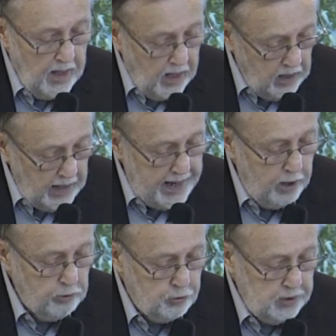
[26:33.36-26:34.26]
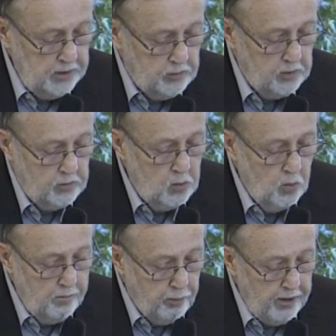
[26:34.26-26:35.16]
allowed Jesus
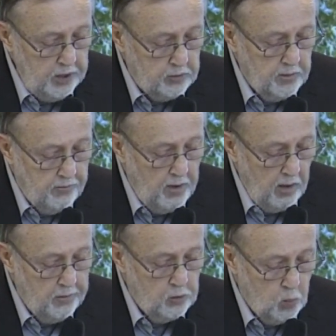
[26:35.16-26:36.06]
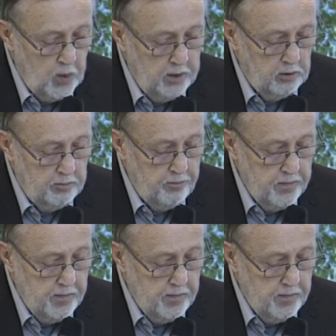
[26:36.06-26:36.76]
to embrace the Father's will.